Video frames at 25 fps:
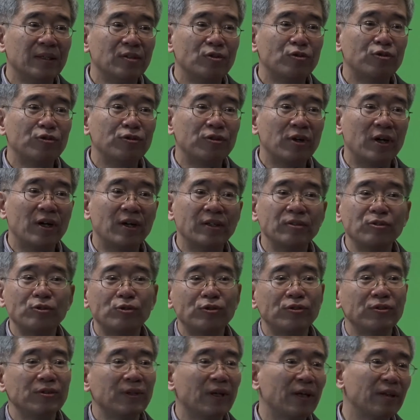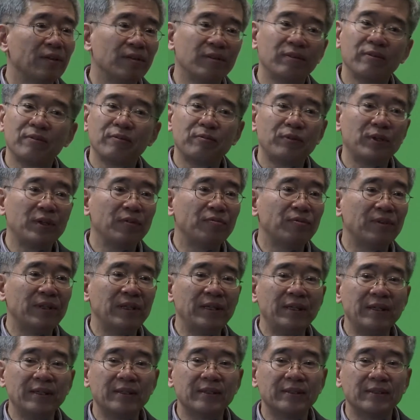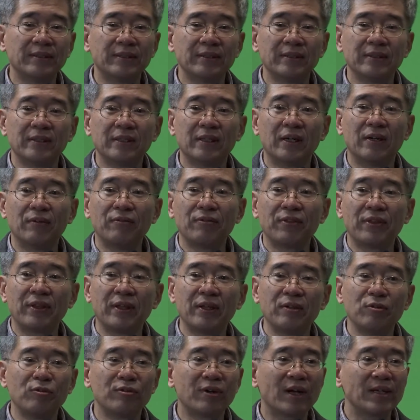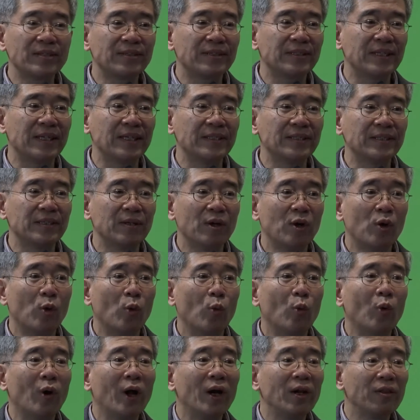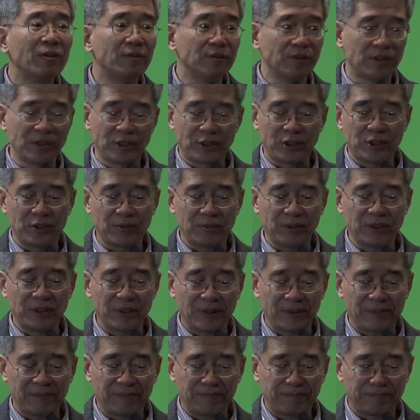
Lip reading: 250 years of the United States wealth distribution.